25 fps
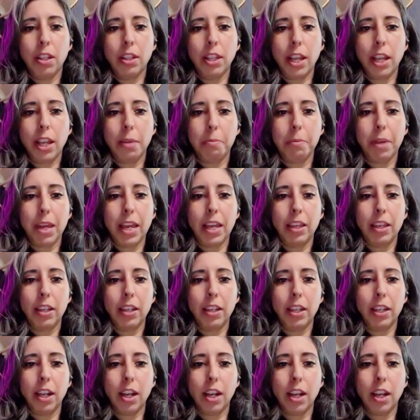They
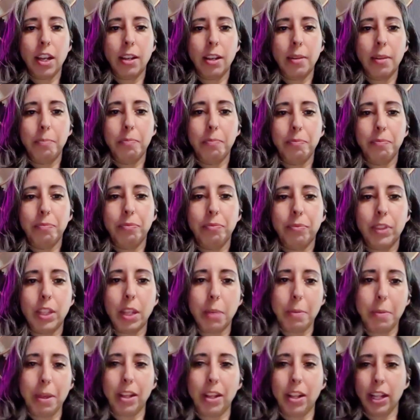make
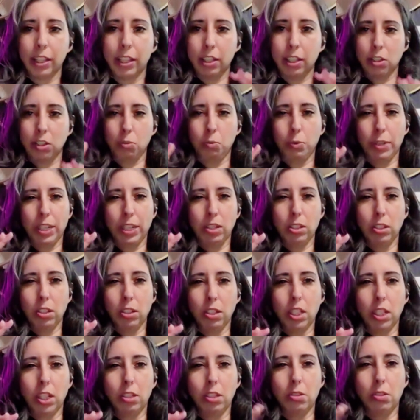like these
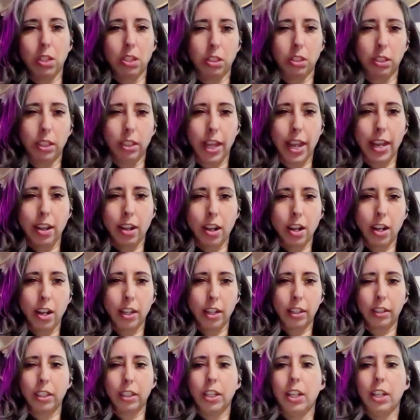wheels that you can lay
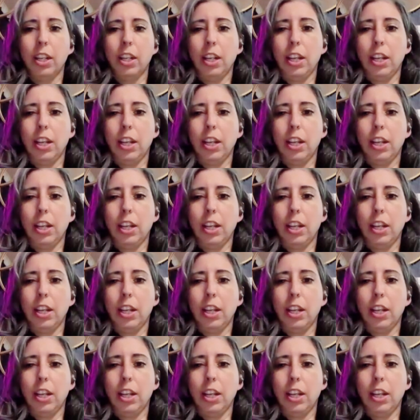on,